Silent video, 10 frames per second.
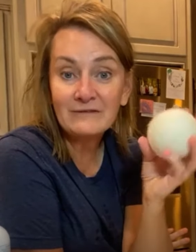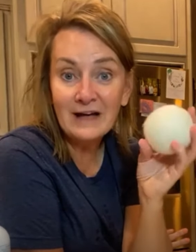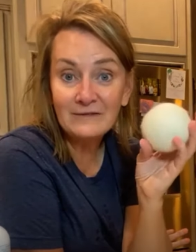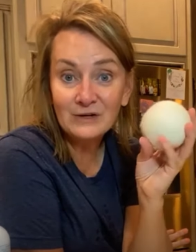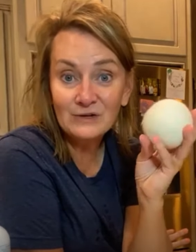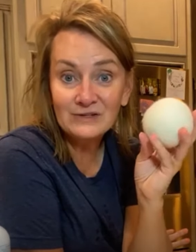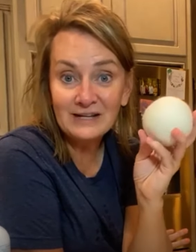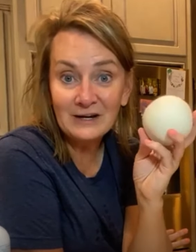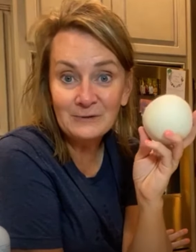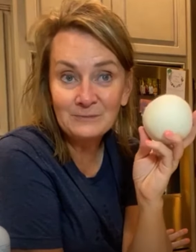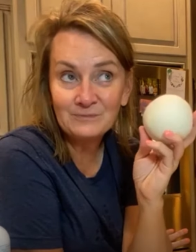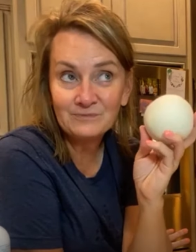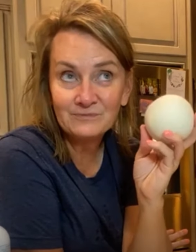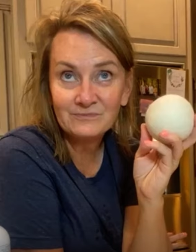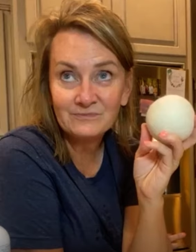five and a half.
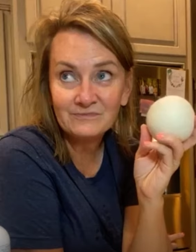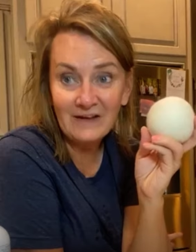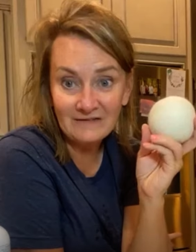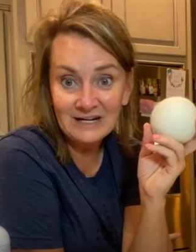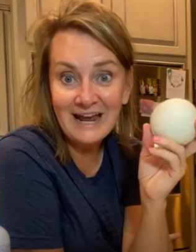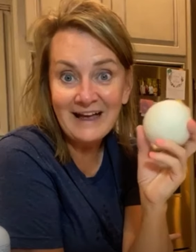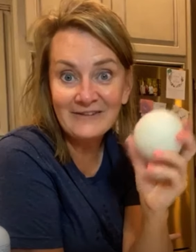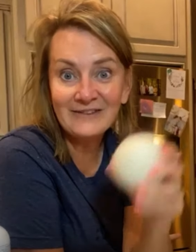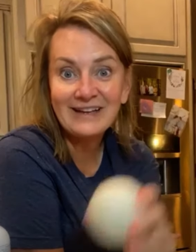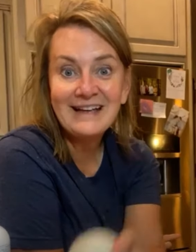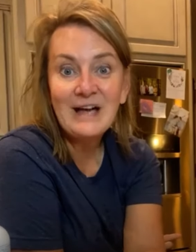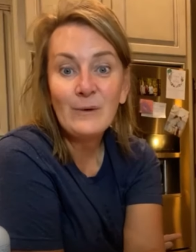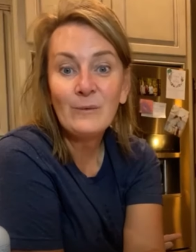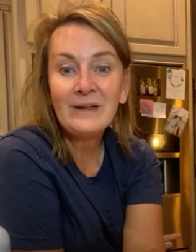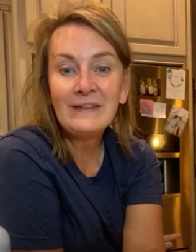When they get a little
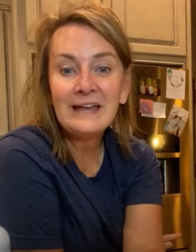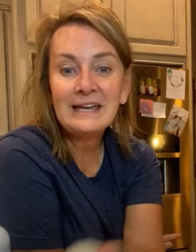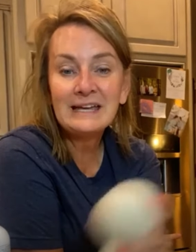weird looking,